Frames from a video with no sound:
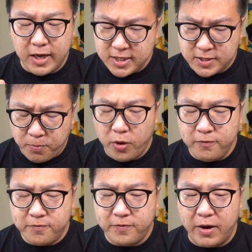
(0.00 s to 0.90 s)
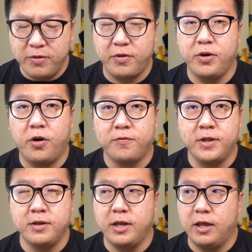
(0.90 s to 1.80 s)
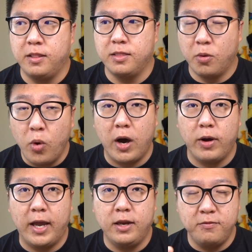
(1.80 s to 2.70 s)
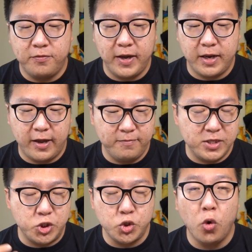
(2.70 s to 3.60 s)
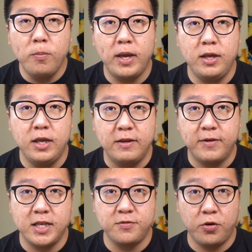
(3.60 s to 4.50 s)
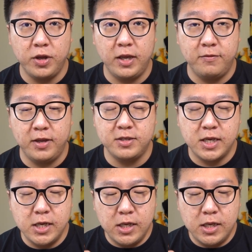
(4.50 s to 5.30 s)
does spawn very very often in the wild and in fact there have been so many events for Eevees.